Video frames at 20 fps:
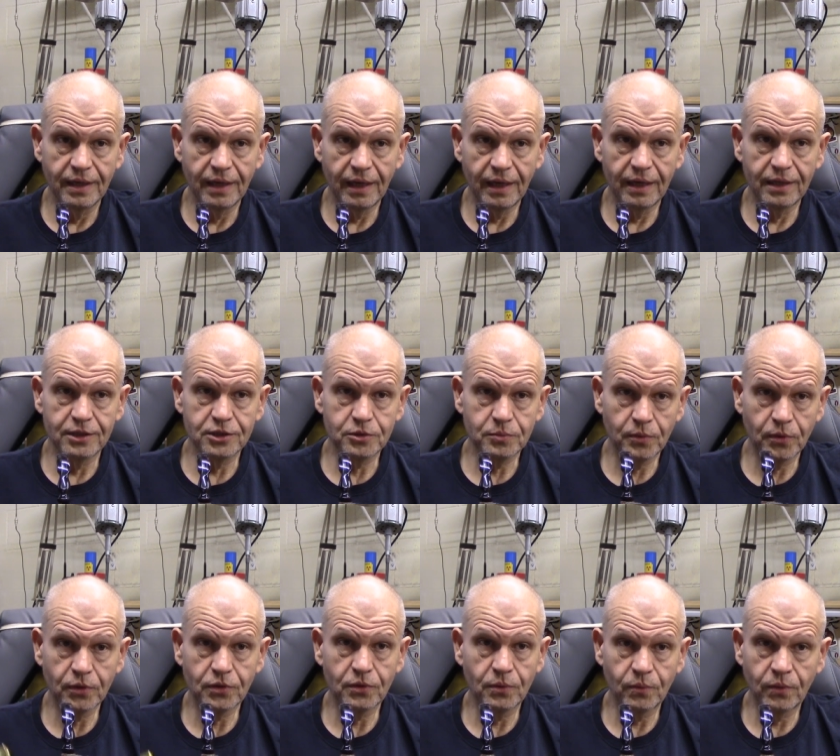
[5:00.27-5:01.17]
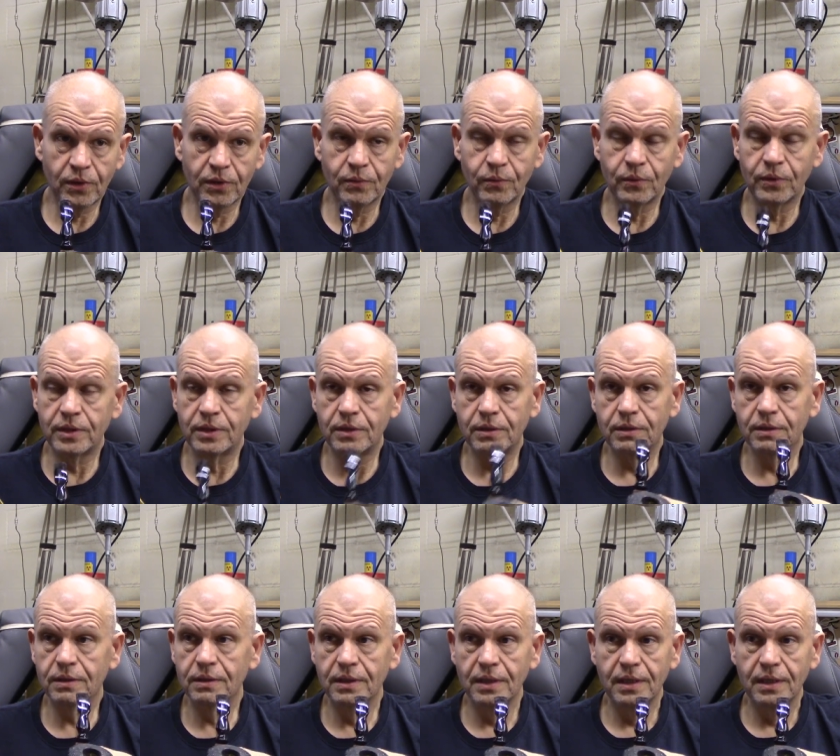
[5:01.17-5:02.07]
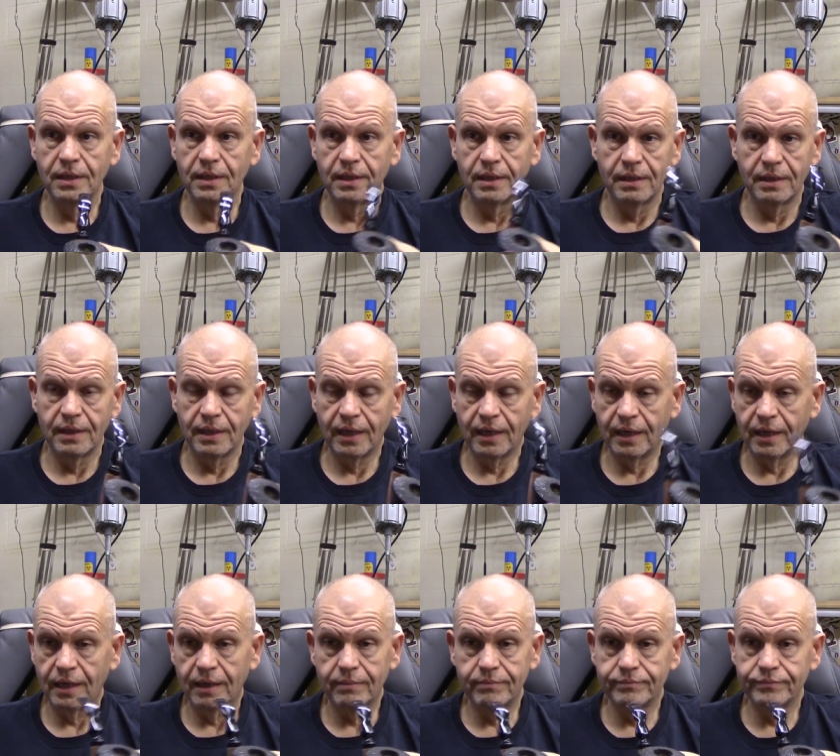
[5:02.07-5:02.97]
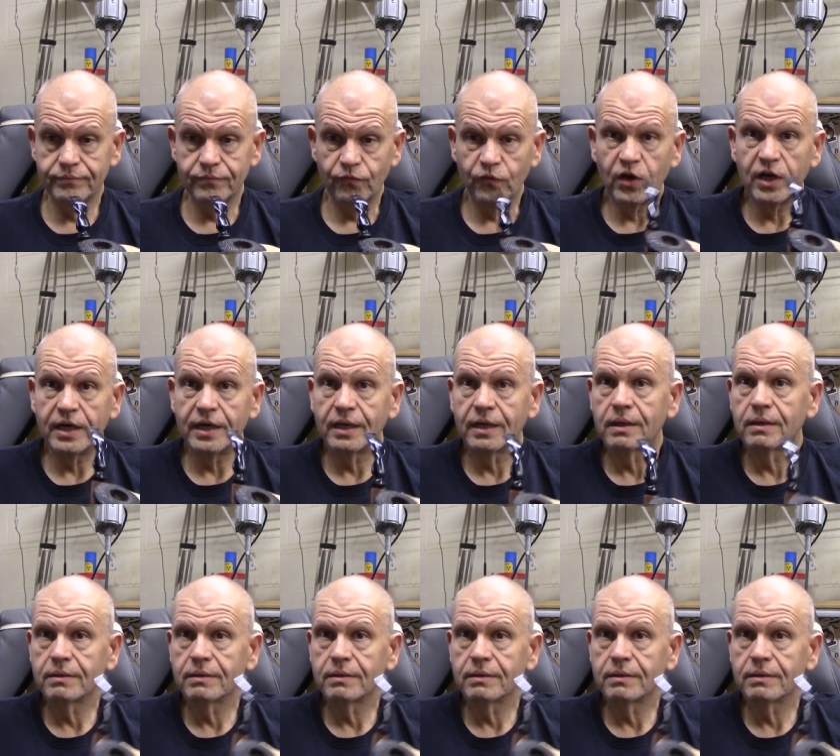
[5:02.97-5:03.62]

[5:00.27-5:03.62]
and smoke the one when you're reading,